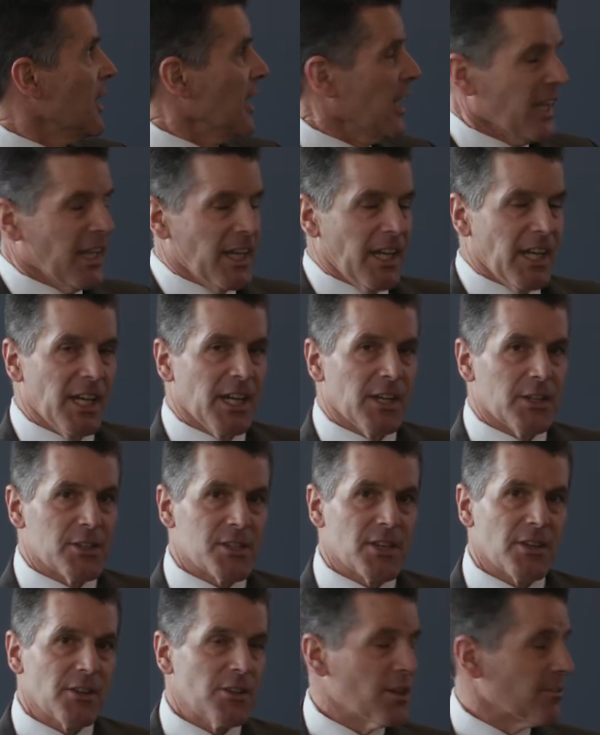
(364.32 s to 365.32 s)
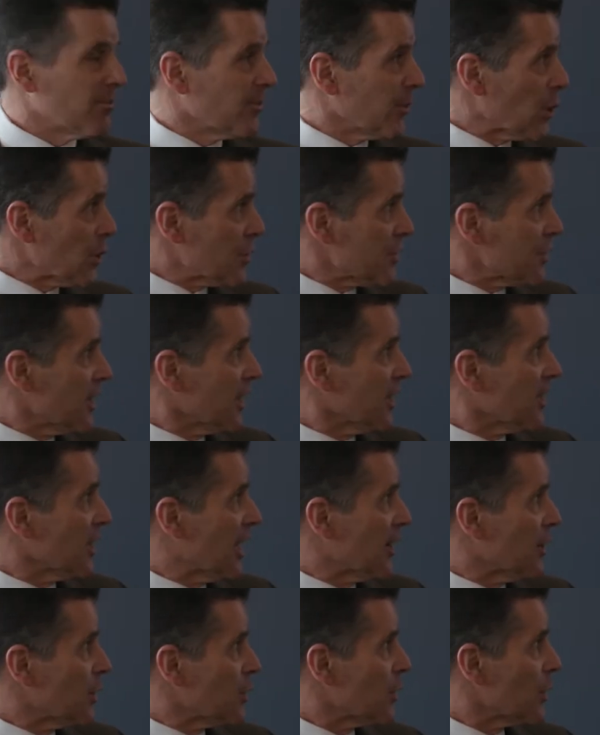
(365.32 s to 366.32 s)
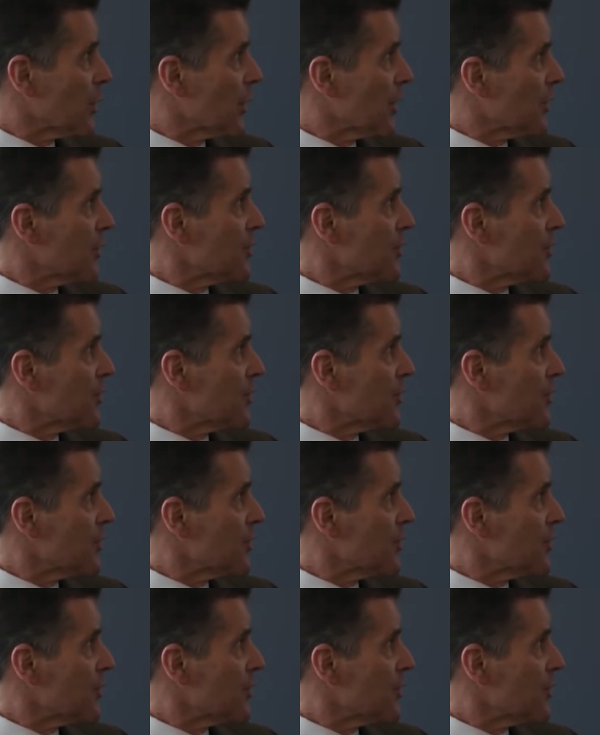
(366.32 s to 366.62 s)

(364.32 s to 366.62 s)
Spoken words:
And the first thing that your